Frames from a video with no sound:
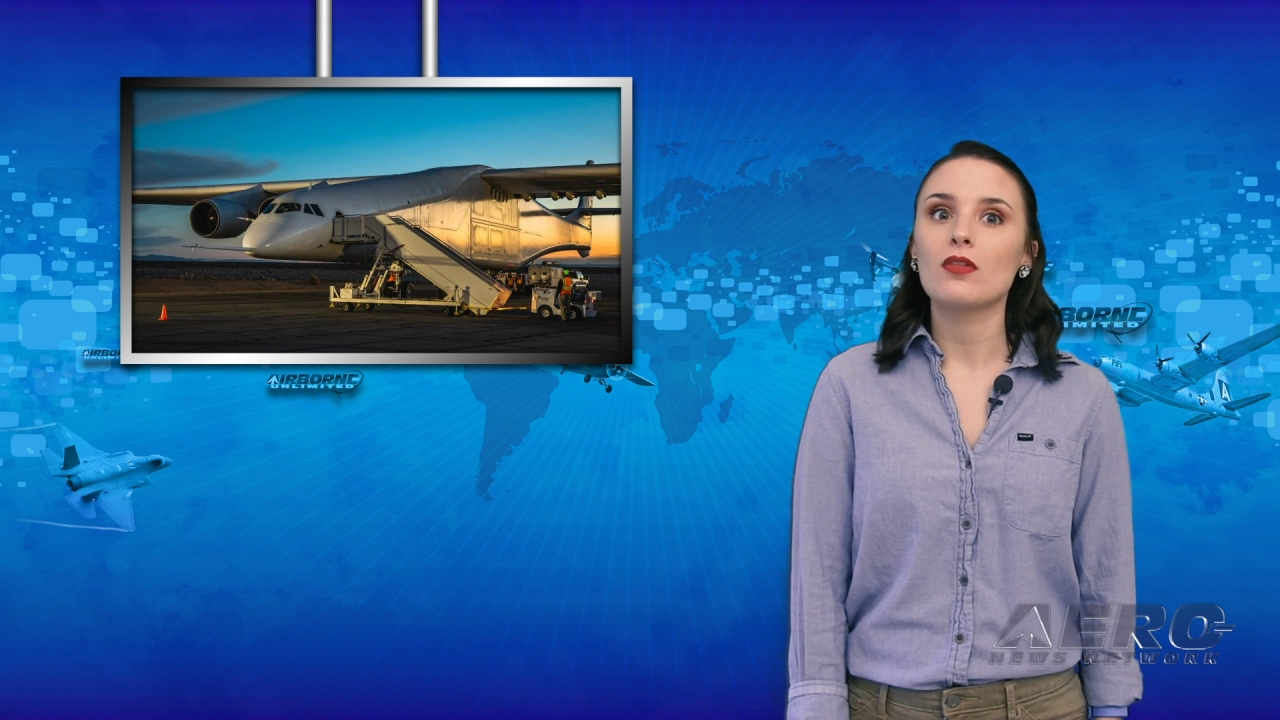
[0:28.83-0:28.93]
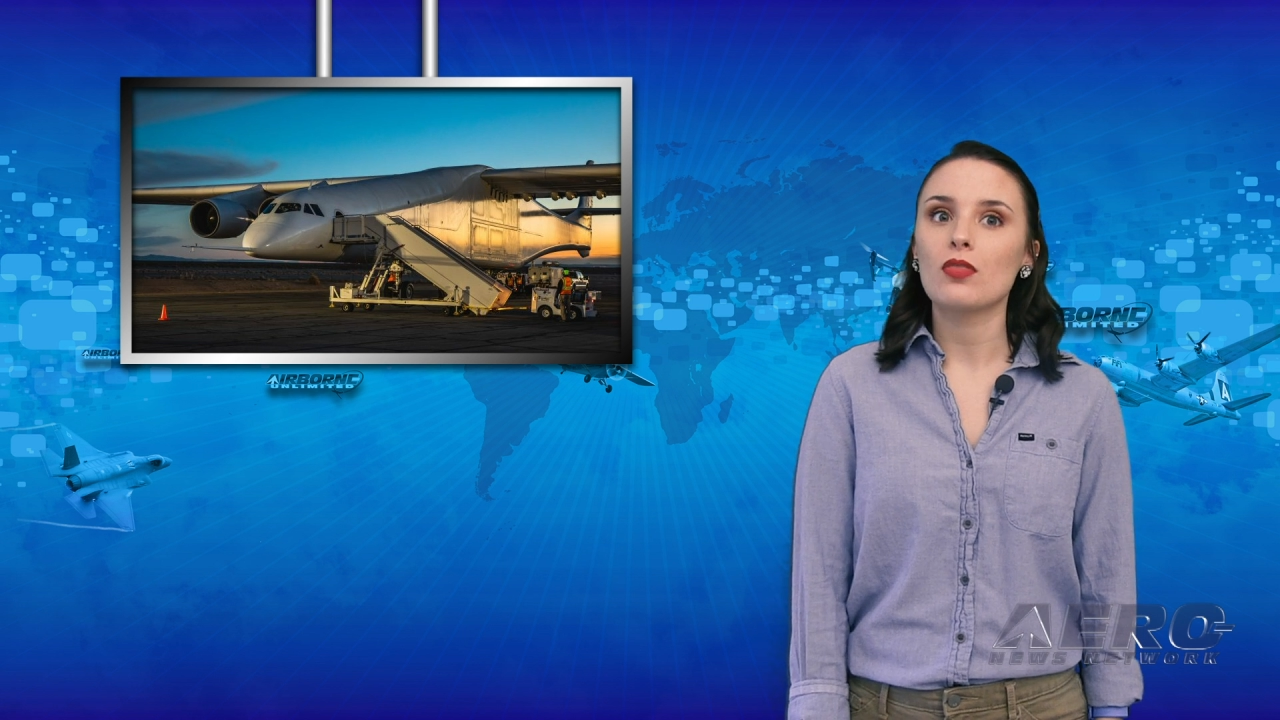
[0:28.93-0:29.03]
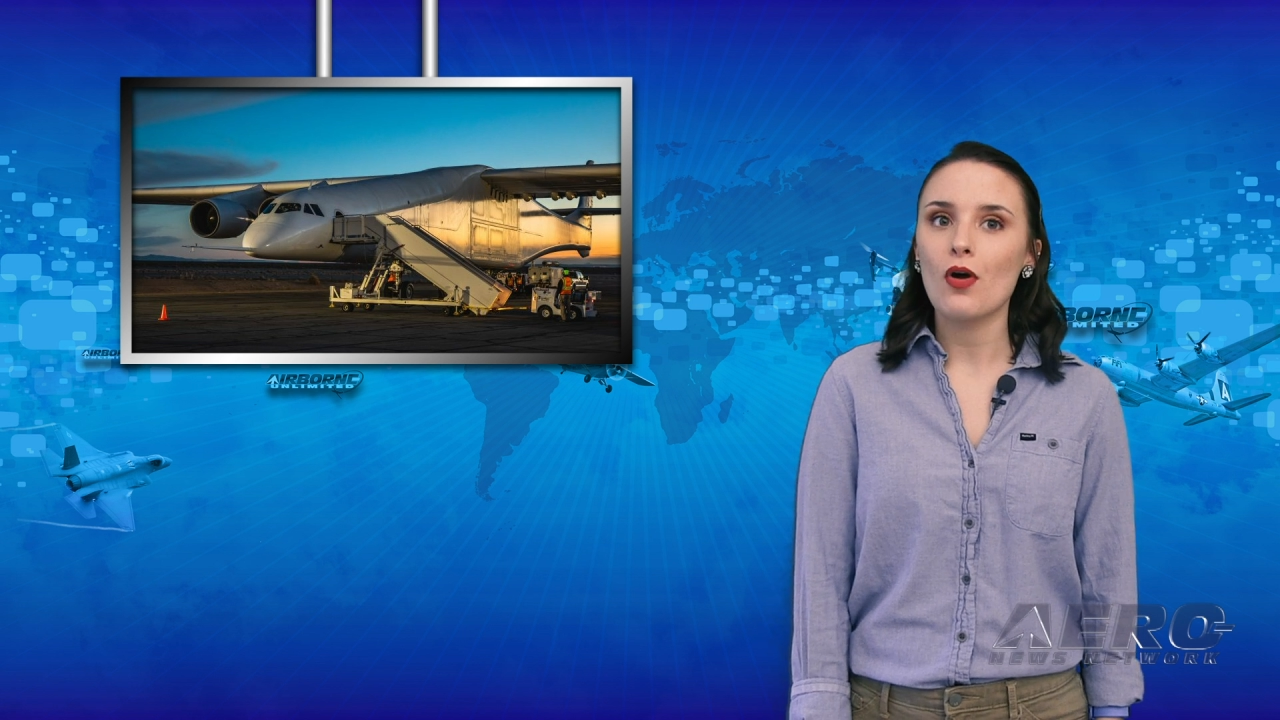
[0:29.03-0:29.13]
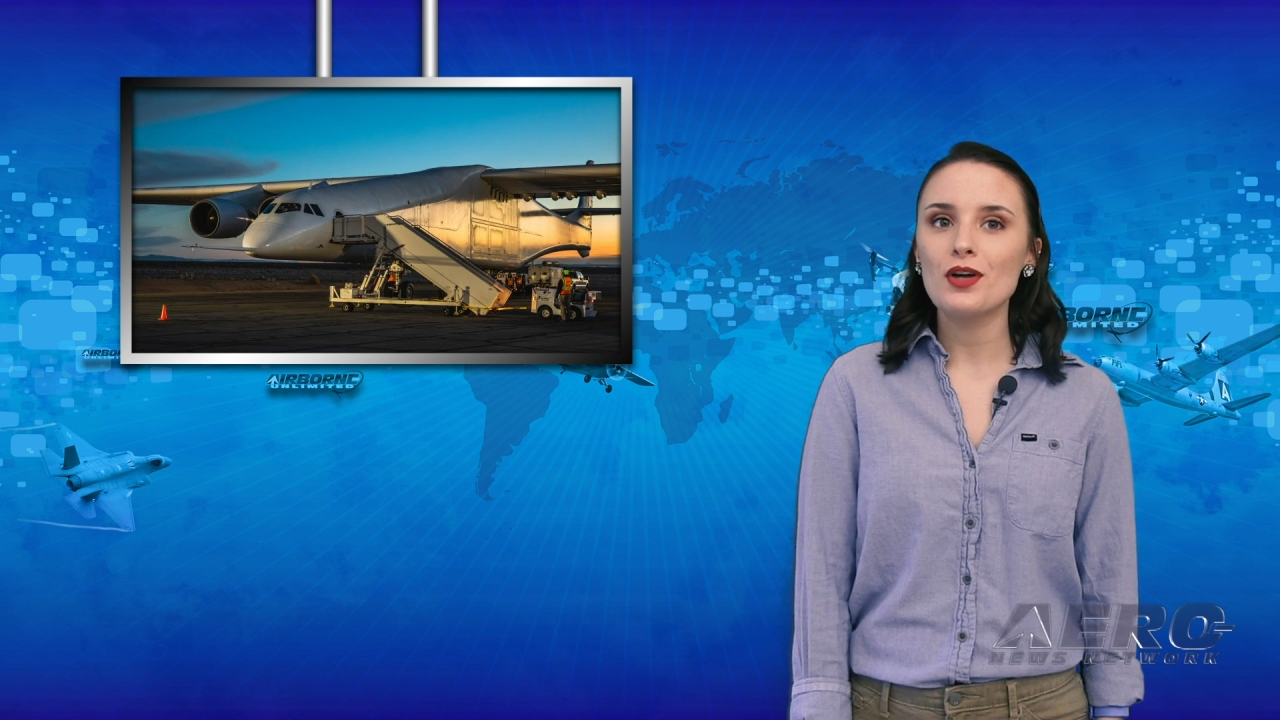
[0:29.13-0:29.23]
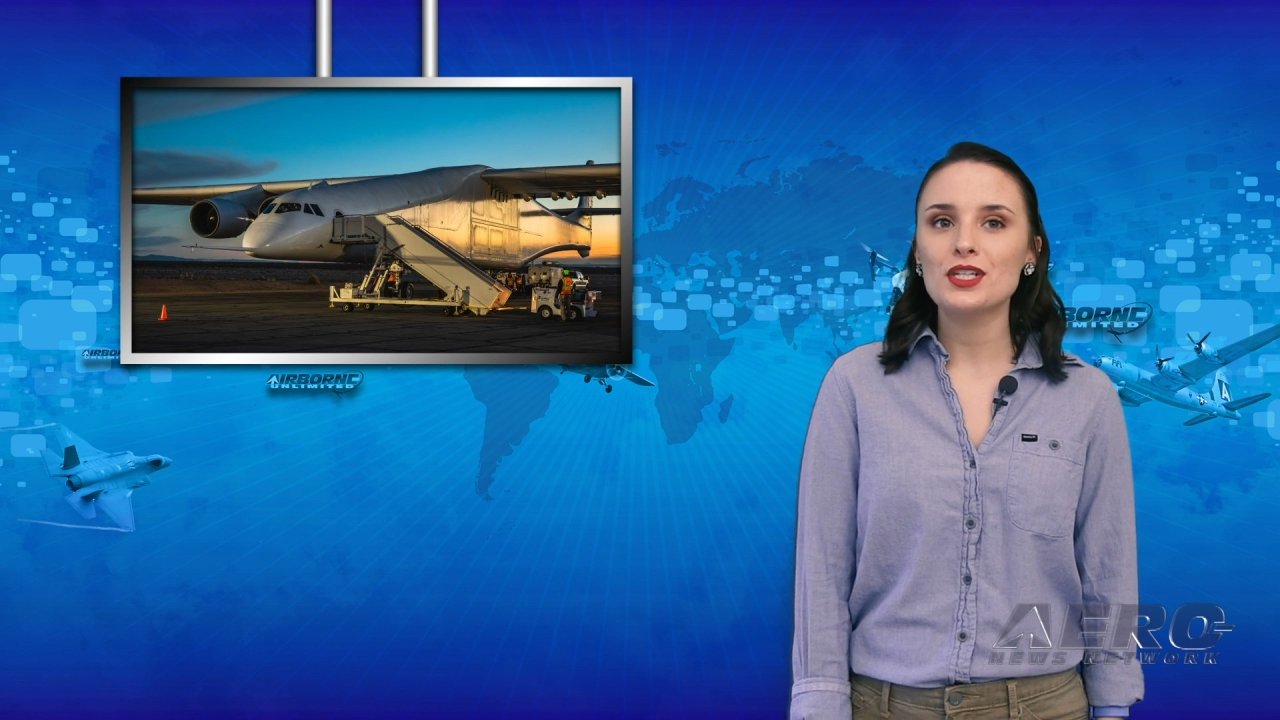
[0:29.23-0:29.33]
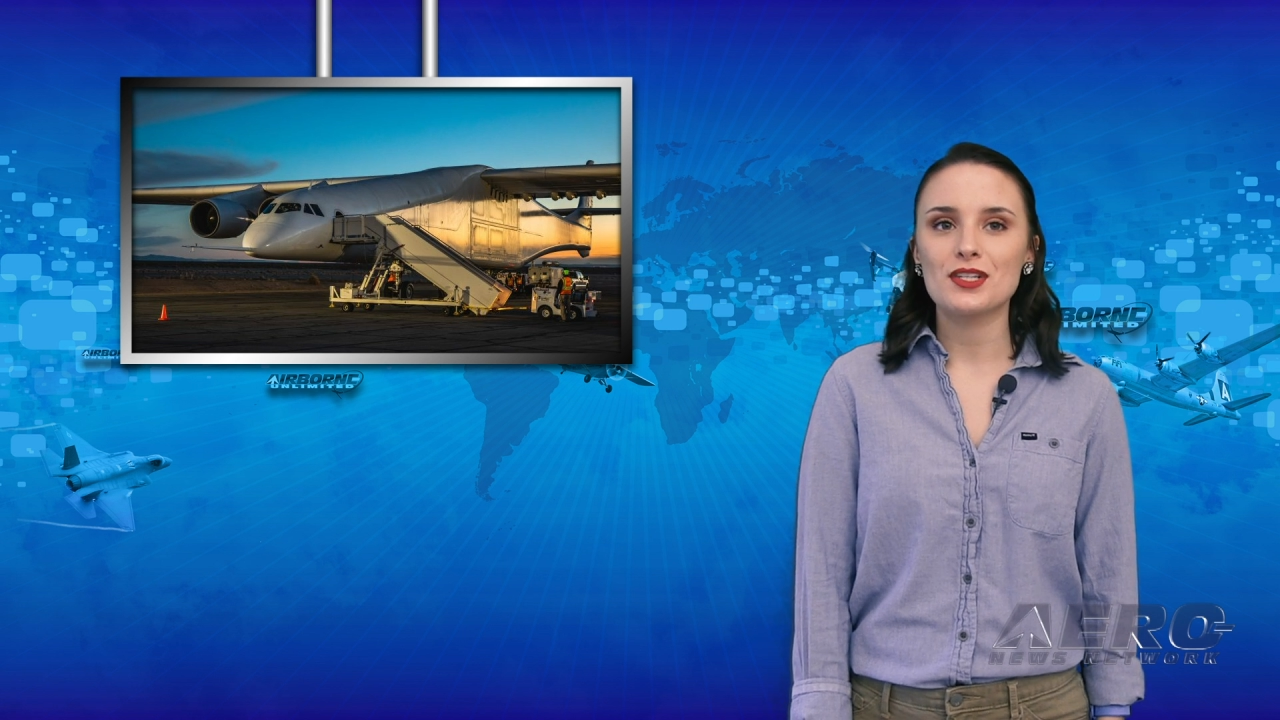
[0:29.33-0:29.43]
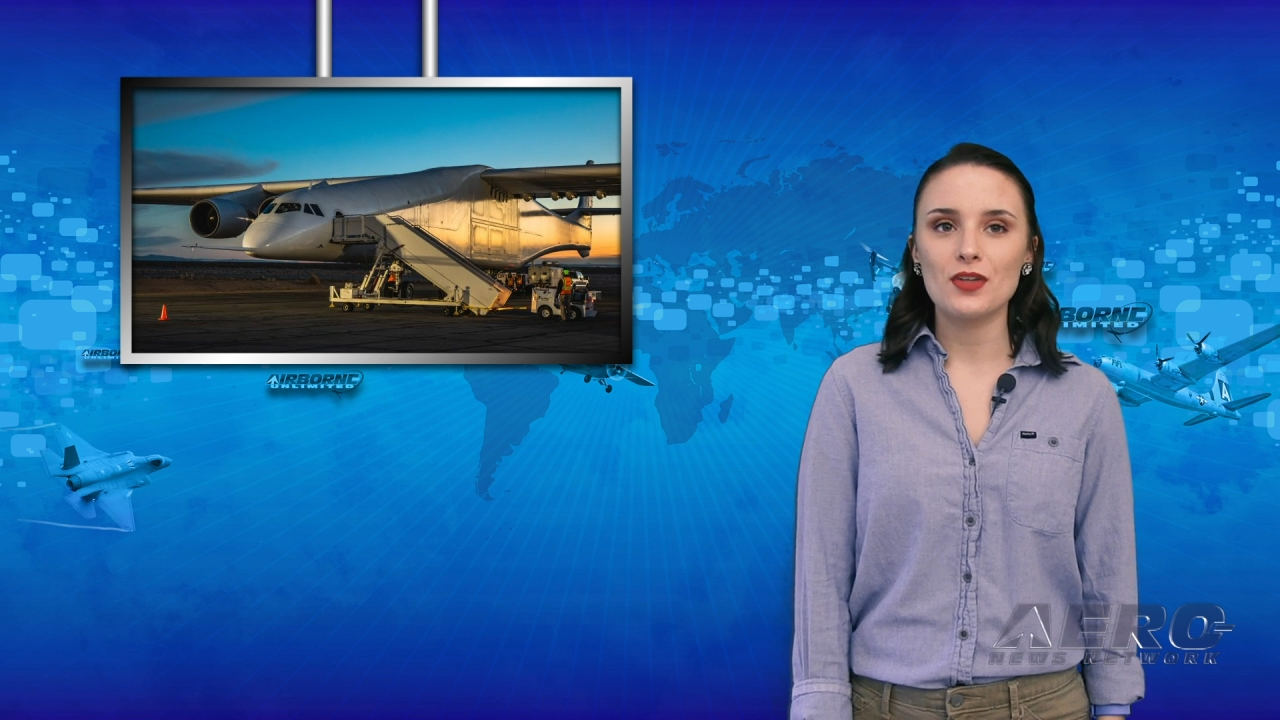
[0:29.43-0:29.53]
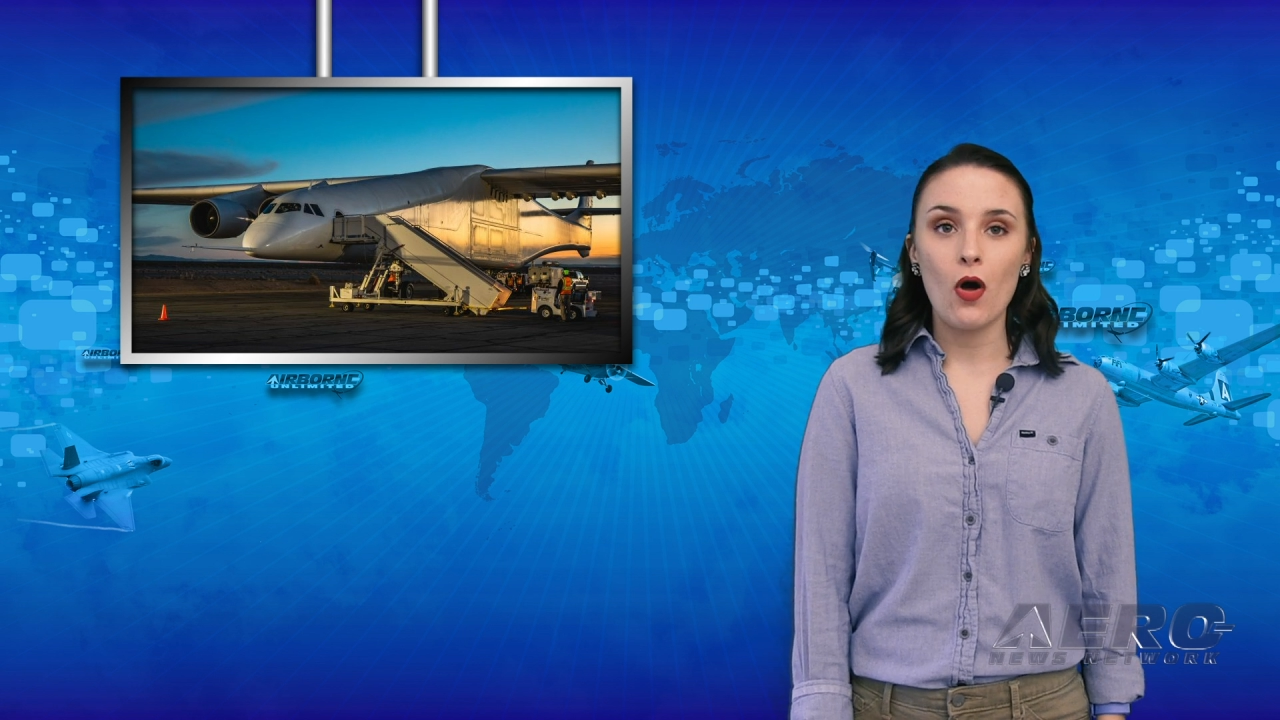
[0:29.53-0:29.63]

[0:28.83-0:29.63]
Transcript: largest